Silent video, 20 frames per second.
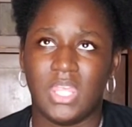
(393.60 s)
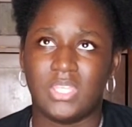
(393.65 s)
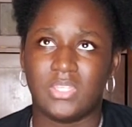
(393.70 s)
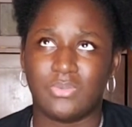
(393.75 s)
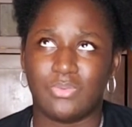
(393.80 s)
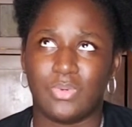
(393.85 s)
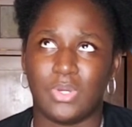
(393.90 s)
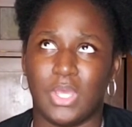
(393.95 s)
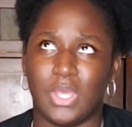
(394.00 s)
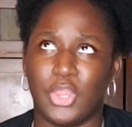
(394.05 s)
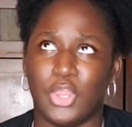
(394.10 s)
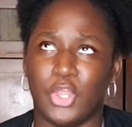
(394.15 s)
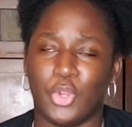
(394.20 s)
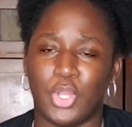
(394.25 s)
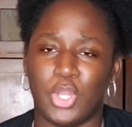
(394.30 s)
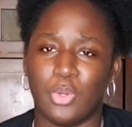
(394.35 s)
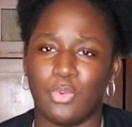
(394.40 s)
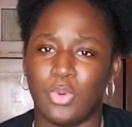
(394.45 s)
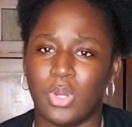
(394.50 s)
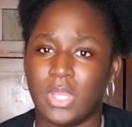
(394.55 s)
It's what,
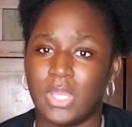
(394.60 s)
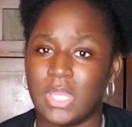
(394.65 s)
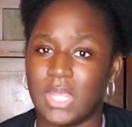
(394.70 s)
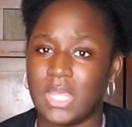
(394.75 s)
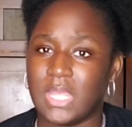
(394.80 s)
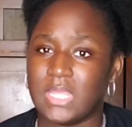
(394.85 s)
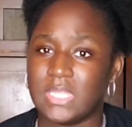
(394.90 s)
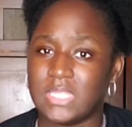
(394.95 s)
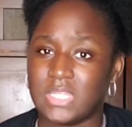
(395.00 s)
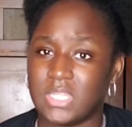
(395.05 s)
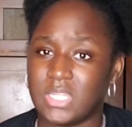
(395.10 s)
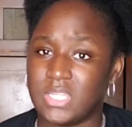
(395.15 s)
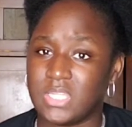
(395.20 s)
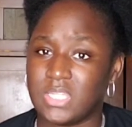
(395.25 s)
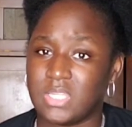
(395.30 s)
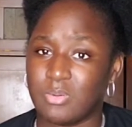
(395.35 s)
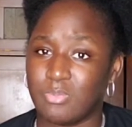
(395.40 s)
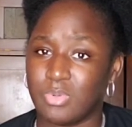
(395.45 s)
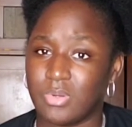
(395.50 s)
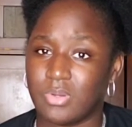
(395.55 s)
31 days in
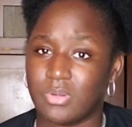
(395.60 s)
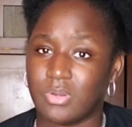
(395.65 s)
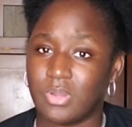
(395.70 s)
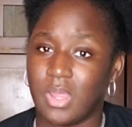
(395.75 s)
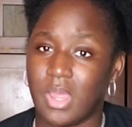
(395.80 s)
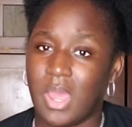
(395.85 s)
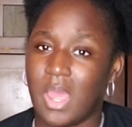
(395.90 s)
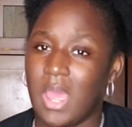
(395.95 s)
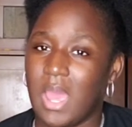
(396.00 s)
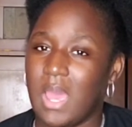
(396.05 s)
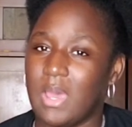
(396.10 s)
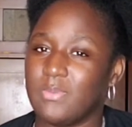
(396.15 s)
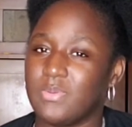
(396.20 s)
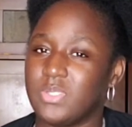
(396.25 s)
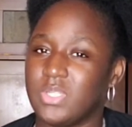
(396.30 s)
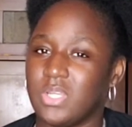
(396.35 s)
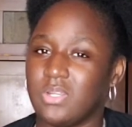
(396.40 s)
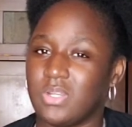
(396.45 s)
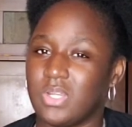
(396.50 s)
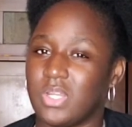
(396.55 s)
December?
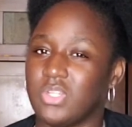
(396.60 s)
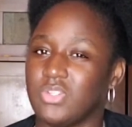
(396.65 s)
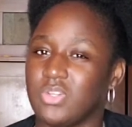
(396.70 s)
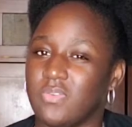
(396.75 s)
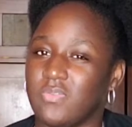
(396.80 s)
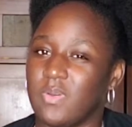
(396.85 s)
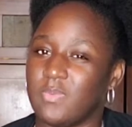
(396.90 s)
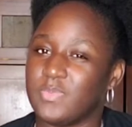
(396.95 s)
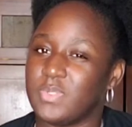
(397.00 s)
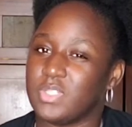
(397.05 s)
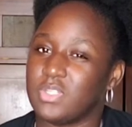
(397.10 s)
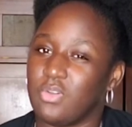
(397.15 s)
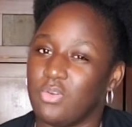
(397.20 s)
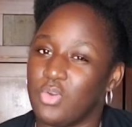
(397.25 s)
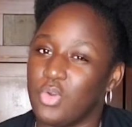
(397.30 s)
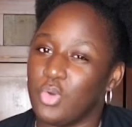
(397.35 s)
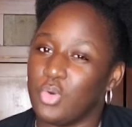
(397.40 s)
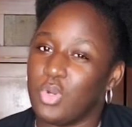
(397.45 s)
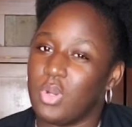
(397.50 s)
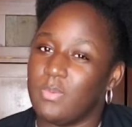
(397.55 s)
I'm still not sure if I'm just
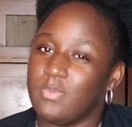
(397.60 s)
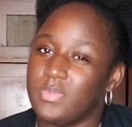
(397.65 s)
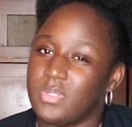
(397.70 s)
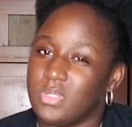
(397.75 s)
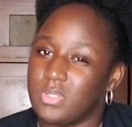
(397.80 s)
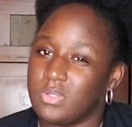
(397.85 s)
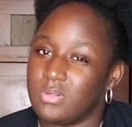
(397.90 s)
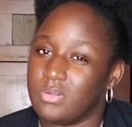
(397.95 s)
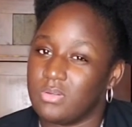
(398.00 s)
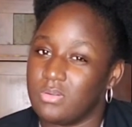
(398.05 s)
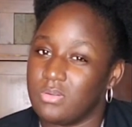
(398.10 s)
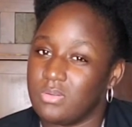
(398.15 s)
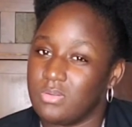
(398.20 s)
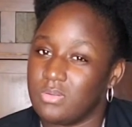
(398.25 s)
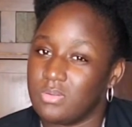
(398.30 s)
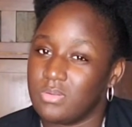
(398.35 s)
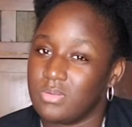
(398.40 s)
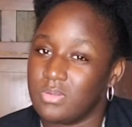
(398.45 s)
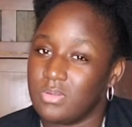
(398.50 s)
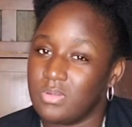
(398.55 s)
going to go up till
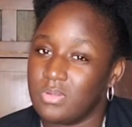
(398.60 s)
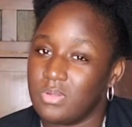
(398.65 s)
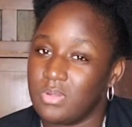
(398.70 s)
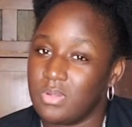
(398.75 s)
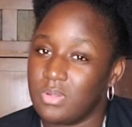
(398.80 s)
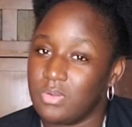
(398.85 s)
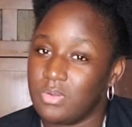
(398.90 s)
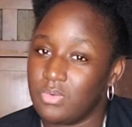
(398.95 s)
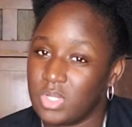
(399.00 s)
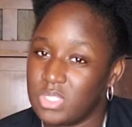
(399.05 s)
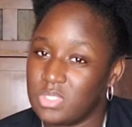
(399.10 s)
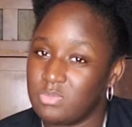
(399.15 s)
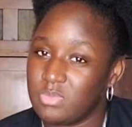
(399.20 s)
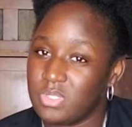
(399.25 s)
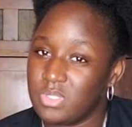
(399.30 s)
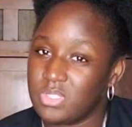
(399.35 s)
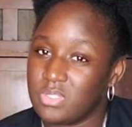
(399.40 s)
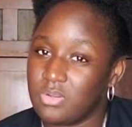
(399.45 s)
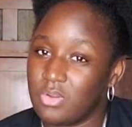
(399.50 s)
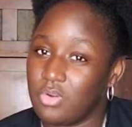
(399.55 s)

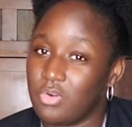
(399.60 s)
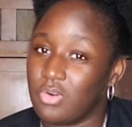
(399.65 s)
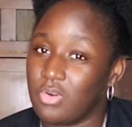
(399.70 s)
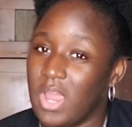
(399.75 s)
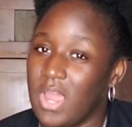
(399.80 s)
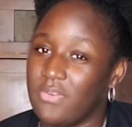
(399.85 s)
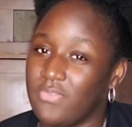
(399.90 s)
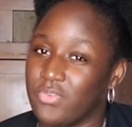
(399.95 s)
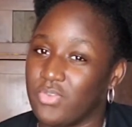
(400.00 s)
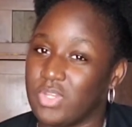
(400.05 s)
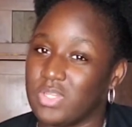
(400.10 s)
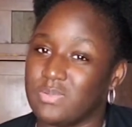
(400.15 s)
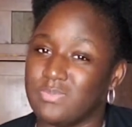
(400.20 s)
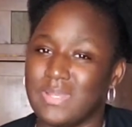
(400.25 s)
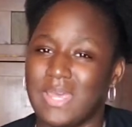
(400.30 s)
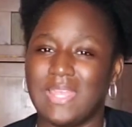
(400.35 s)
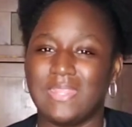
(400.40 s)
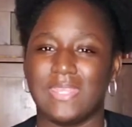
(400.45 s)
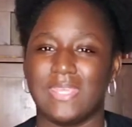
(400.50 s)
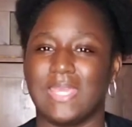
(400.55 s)
Christmas or after
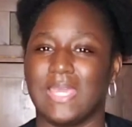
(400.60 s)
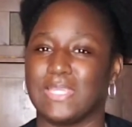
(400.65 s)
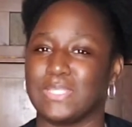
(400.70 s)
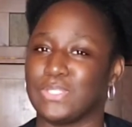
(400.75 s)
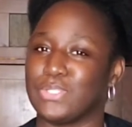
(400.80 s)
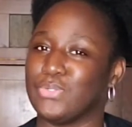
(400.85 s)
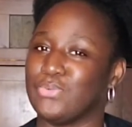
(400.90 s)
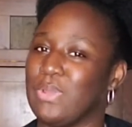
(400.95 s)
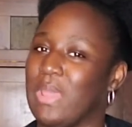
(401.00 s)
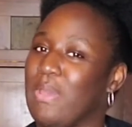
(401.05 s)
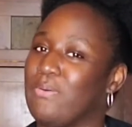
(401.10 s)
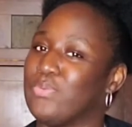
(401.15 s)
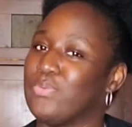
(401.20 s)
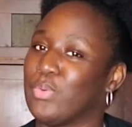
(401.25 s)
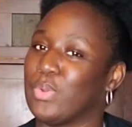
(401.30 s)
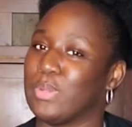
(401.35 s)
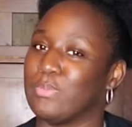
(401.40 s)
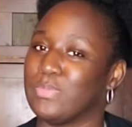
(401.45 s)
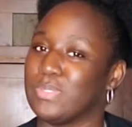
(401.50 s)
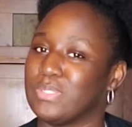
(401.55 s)
Christmas. I think I should do
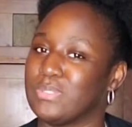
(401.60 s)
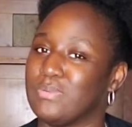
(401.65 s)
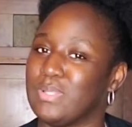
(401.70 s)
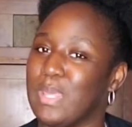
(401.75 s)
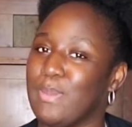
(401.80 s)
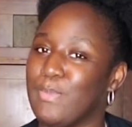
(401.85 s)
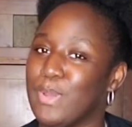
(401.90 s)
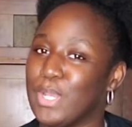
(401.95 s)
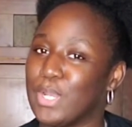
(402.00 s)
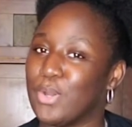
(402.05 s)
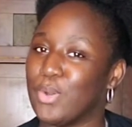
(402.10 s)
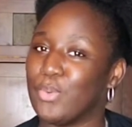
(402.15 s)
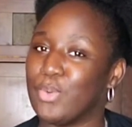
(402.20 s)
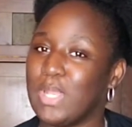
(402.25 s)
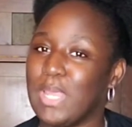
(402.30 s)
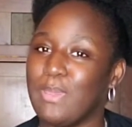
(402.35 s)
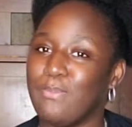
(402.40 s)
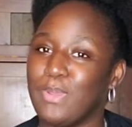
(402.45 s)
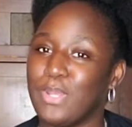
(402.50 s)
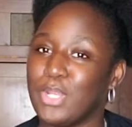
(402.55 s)
after Christmas. Let me
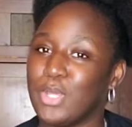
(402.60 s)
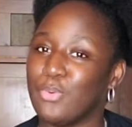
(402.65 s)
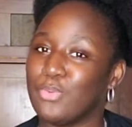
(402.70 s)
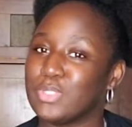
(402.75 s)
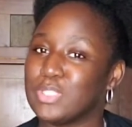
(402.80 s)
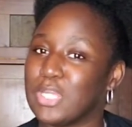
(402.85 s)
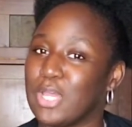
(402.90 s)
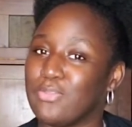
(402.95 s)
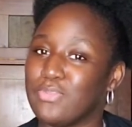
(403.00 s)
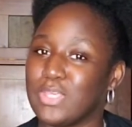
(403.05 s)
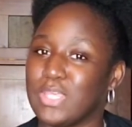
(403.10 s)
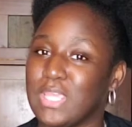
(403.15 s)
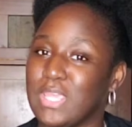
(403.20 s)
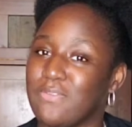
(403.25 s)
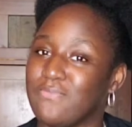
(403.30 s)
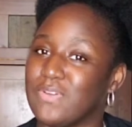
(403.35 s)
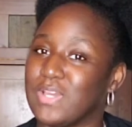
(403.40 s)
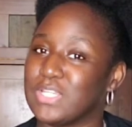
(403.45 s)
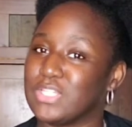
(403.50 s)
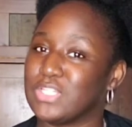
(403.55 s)
know. Let me know what y'all
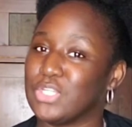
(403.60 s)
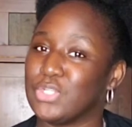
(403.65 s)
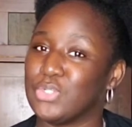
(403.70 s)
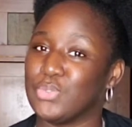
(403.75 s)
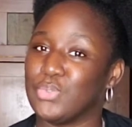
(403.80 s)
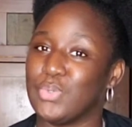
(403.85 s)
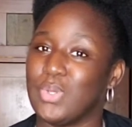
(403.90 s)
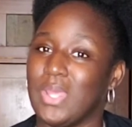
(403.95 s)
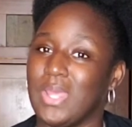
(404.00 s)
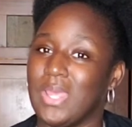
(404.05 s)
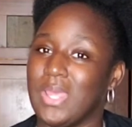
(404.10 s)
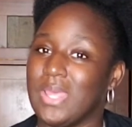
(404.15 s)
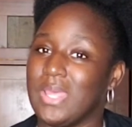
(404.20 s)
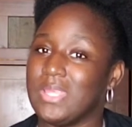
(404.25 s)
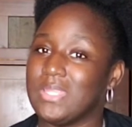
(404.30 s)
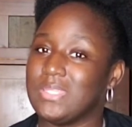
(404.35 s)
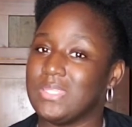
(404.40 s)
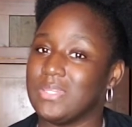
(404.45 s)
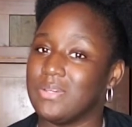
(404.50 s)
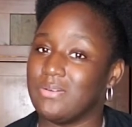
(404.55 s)
think if I should do
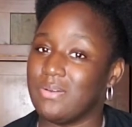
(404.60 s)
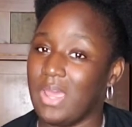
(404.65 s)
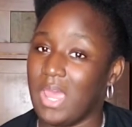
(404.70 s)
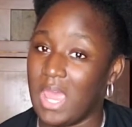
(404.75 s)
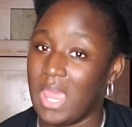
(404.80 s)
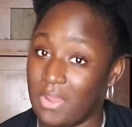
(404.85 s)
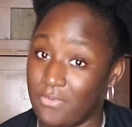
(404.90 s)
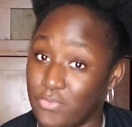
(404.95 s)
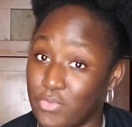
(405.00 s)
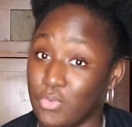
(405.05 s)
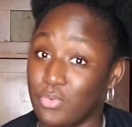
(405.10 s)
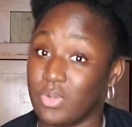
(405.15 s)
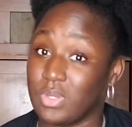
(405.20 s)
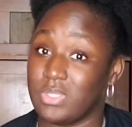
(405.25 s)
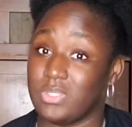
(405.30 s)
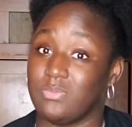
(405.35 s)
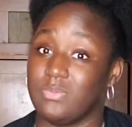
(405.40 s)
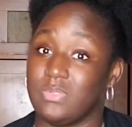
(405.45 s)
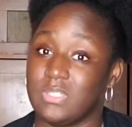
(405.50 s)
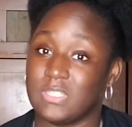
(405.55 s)
till after
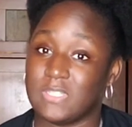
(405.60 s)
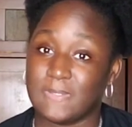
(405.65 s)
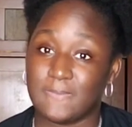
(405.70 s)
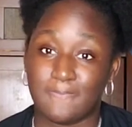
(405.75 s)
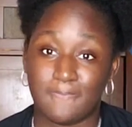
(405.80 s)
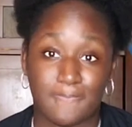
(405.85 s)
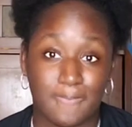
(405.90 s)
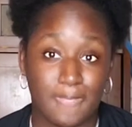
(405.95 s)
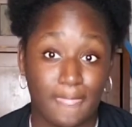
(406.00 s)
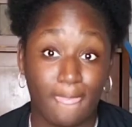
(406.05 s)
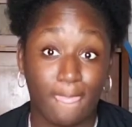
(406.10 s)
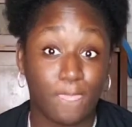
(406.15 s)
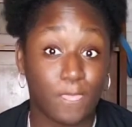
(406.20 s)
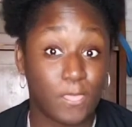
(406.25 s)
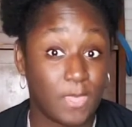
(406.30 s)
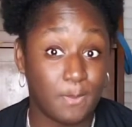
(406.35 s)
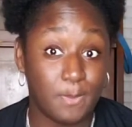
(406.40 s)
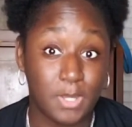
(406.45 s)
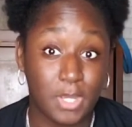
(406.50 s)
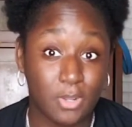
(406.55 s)
Christmas.
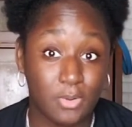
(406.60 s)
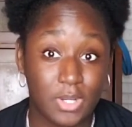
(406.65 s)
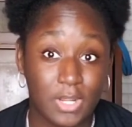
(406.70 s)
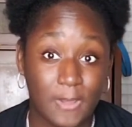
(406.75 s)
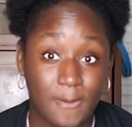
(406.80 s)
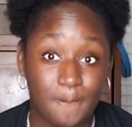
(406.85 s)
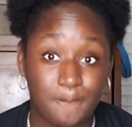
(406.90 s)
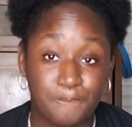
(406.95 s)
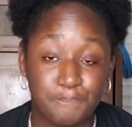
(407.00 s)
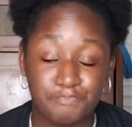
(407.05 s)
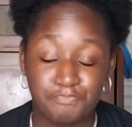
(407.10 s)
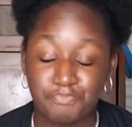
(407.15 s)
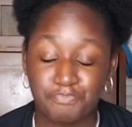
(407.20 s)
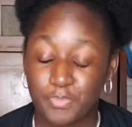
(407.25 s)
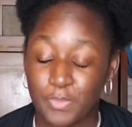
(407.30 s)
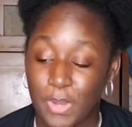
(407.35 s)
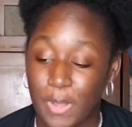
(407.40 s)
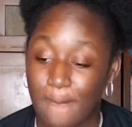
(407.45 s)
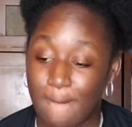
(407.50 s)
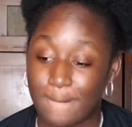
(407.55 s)
Let me know now.
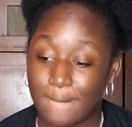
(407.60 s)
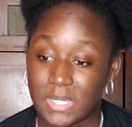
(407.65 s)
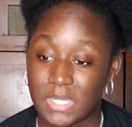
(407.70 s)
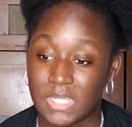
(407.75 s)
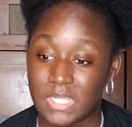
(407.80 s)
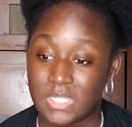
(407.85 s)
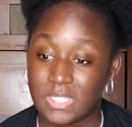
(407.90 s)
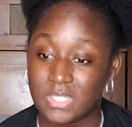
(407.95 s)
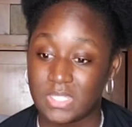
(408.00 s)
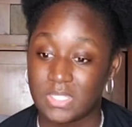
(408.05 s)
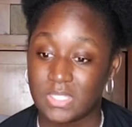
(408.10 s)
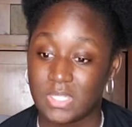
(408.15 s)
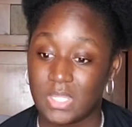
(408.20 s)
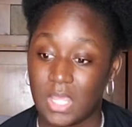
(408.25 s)
But